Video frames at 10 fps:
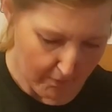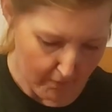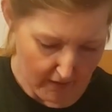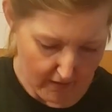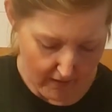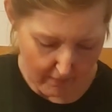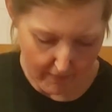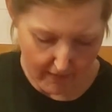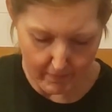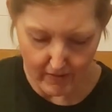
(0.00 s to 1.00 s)
but it
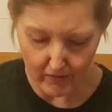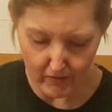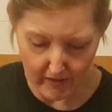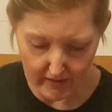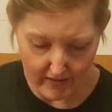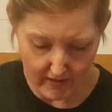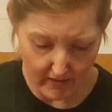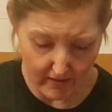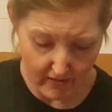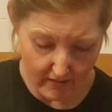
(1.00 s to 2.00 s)
might be a good idea